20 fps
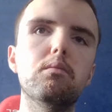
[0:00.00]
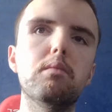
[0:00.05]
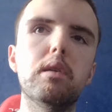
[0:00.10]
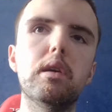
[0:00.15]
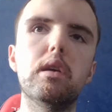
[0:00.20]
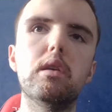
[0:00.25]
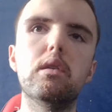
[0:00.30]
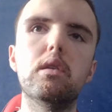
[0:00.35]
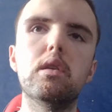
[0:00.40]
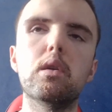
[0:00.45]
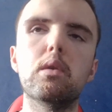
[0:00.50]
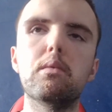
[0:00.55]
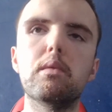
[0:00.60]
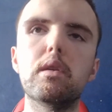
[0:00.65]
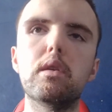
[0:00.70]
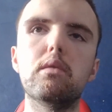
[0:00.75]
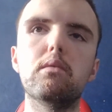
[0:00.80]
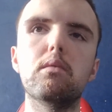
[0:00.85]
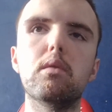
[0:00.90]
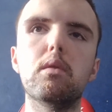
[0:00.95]

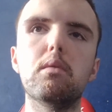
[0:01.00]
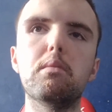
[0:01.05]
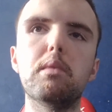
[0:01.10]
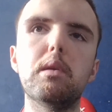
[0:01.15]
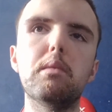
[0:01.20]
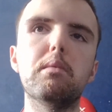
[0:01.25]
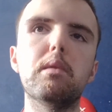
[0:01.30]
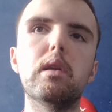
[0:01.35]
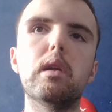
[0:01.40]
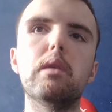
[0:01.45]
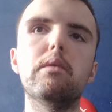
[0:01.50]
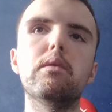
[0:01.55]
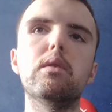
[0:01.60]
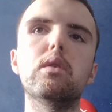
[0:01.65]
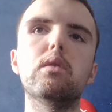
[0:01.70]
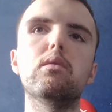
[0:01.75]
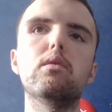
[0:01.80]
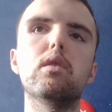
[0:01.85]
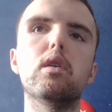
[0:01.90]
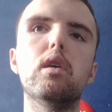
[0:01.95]
people are
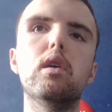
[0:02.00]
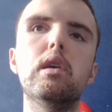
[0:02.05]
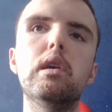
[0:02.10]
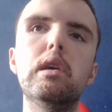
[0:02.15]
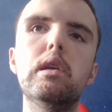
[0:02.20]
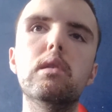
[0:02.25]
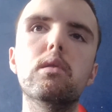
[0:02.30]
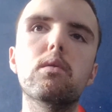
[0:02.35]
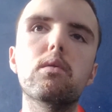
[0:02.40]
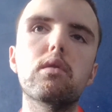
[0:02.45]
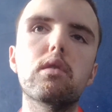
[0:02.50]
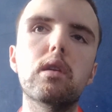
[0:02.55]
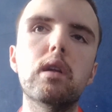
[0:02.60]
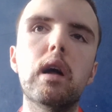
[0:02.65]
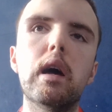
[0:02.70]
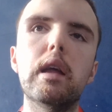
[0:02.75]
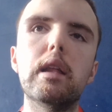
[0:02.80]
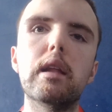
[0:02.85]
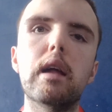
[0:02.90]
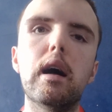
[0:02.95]
giving you dirty looks
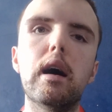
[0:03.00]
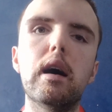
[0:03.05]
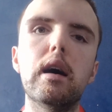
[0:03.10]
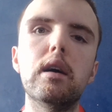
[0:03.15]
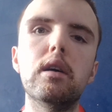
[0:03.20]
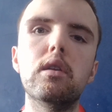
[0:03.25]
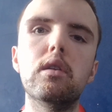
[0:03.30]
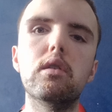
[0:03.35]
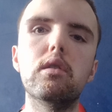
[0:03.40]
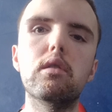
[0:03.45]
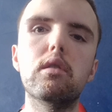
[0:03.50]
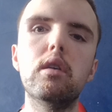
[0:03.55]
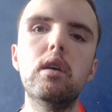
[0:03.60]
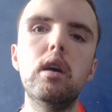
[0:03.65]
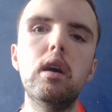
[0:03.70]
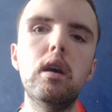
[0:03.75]
like that, and,